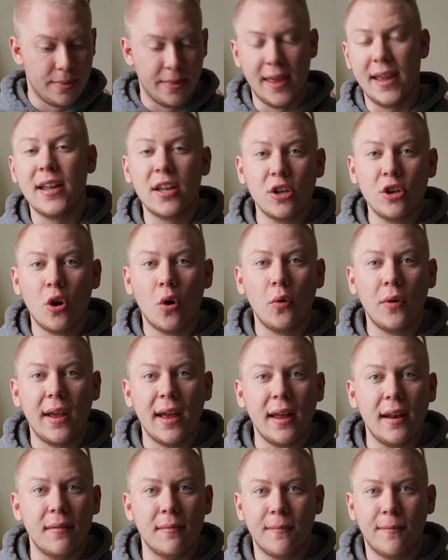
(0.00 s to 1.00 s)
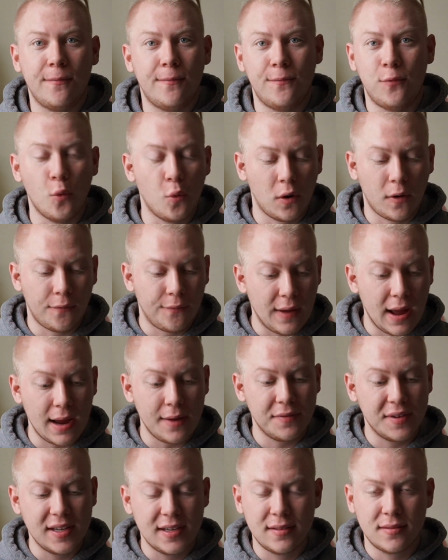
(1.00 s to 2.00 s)
They could go get 4 or
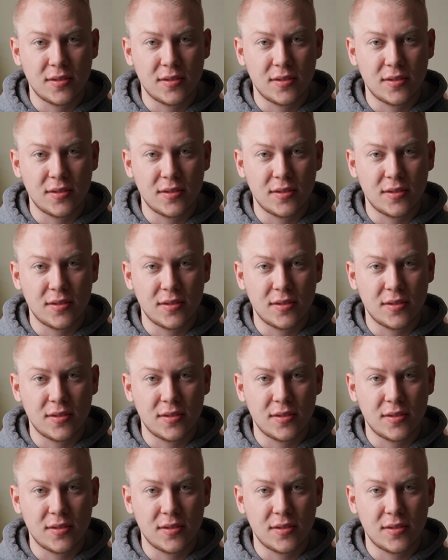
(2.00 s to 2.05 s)
5